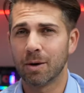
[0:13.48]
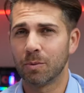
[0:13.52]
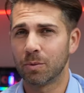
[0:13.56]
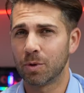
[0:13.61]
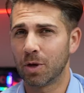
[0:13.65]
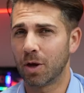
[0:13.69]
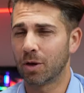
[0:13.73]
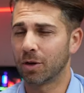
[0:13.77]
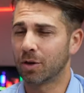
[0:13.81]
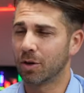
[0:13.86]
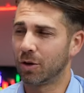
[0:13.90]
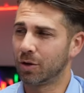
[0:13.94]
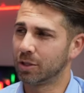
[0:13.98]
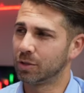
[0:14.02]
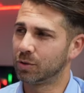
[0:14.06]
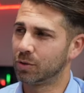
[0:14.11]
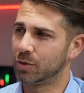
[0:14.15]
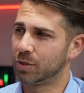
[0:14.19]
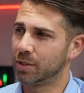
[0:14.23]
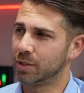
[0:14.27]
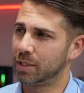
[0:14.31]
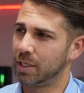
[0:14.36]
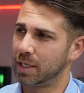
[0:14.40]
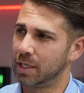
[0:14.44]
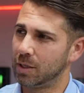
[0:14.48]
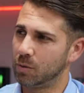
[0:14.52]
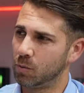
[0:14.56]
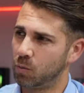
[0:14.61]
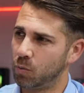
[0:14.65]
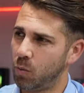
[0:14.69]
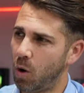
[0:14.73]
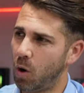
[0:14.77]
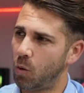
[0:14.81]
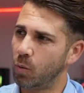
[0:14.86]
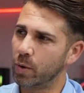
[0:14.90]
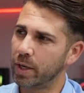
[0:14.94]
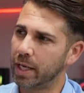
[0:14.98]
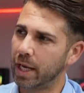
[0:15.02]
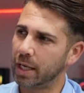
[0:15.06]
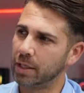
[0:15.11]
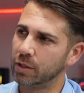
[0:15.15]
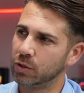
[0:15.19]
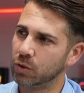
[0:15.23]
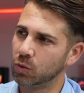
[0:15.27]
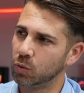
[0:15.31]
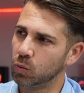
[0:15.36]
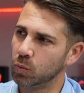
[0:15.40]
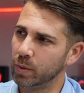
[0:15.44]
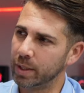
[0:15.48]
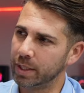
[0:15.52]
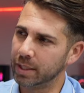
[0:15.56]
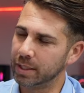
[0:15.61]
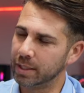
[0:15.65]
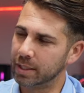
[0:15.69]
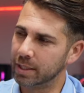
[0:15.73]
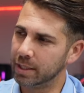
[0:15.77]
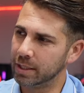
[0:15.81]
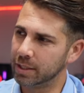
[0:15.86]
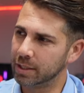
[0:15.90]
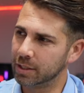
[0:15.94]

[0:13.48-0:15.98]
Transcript: we are going to see what we can do with the